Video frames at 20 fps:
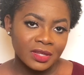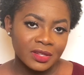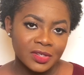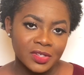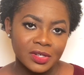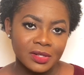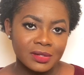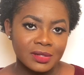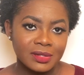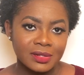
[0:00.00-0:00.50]

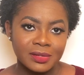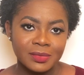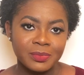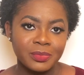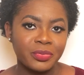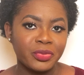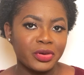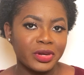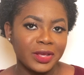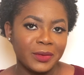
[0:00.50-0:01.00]
just
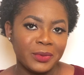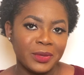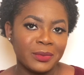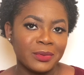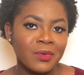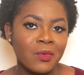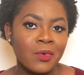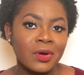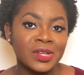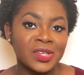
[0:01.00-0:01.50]
pray
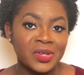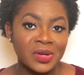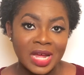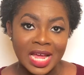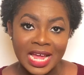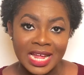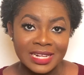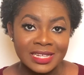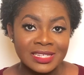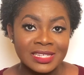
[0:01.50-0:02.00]
people watch your
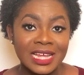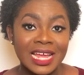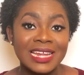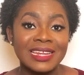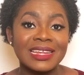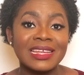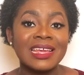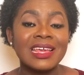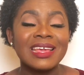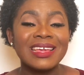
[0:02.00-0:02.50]
ads
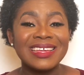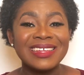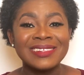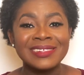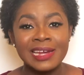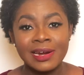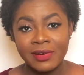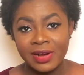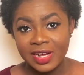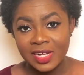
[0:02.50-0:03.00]
and
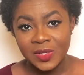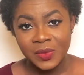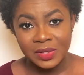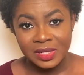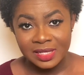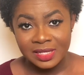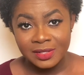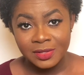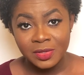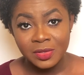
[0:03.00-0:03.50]
interact
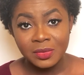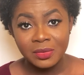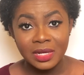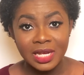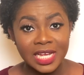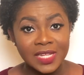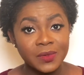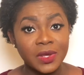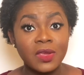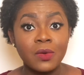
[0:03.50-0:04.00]
with it. So
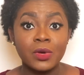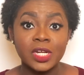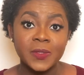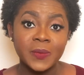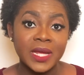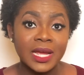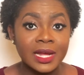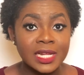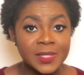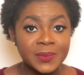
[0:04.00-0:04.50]
guys, when you
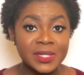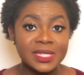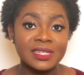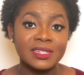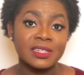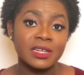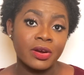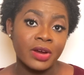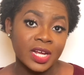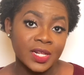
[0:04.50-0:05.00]
watch my ads, please
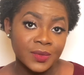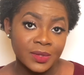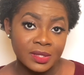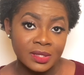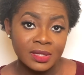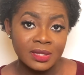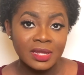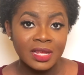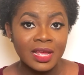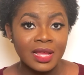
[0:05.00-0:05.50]
interact
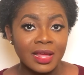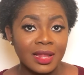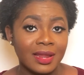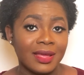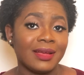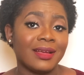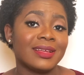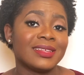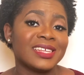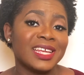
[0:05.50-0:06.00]
with it.
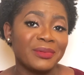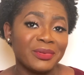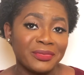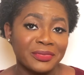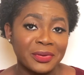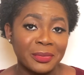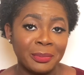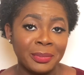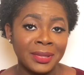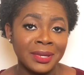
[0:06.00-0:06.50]
Like I said
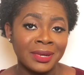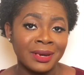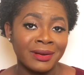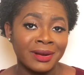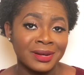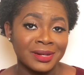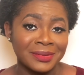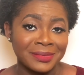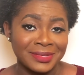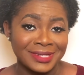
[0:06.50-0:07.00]
before, play
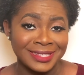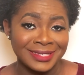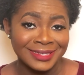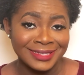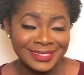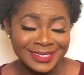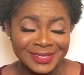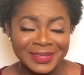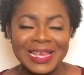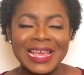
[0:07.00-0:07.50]
around with
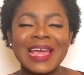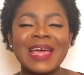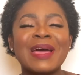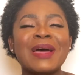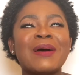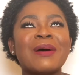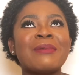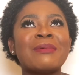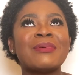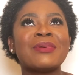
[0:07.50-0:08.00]
it.
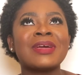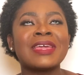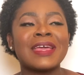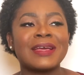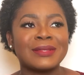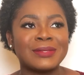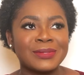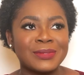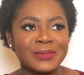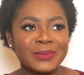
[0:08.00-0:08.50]
Well,
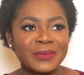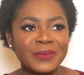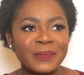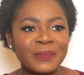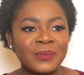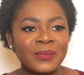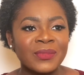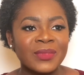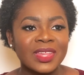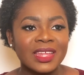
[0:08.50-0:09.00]
yeah, so
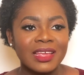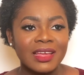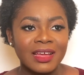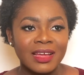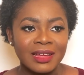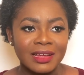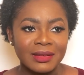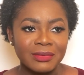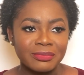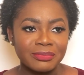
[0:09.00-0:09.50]

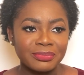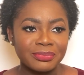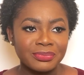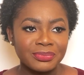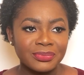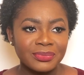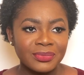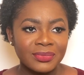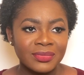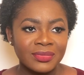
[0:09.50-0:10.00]

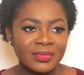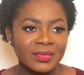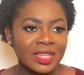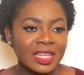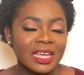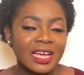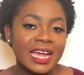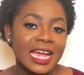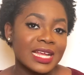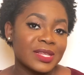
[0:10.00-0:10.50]

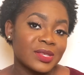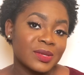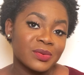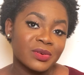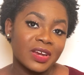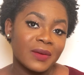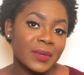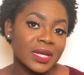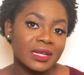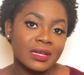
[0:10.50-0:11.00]
high
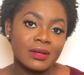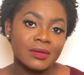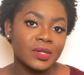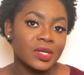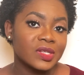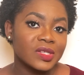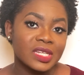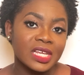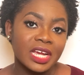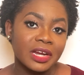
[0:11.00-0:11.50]
subscriber count
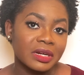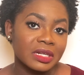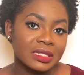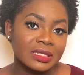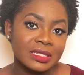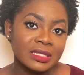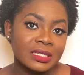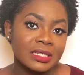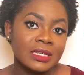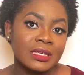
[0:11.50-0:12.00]
doesn't
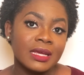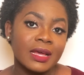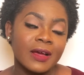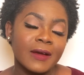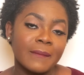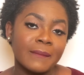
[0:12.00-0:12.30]
guarantee